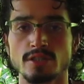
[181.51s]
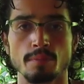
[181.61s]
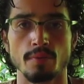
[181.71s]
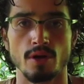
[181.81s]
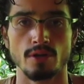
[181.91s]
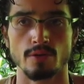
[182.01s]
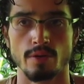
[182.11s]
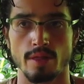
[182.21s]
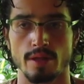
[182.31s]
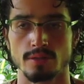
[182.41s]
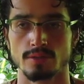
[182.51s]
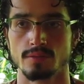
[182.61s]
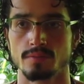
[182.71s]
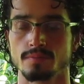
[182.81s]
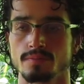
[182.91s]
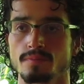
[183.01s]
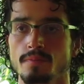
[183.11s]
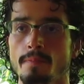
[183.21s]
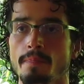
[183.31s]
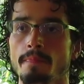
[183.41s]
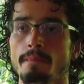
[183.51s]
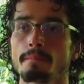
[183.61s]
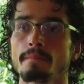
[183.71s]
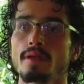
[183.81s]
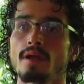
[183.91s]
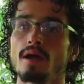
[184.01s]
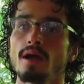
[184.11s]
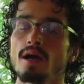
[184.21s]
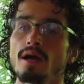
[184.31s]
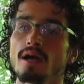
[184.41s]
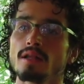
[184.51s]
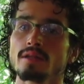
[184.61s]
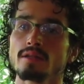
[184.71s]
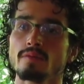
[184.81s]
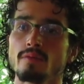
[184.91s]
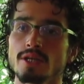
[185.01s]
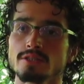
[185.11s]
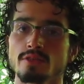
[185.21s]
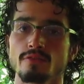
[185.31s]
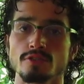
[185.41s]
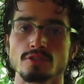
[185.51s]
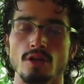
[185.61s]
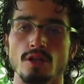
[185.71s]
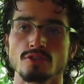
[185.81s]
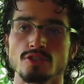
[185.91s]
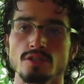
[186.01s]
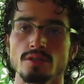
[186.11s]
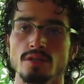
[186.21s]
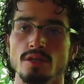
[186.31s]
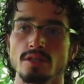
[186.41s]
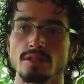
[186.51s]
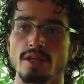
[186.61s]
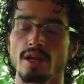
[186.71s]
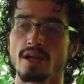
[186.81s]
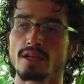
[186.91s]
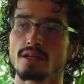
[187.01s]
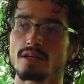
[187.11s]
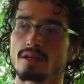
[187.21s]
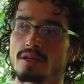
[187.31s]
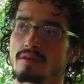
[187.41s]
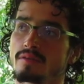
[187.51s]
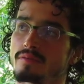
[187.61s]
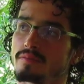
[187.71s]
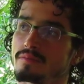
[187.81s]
up other things. In Western physiology, there are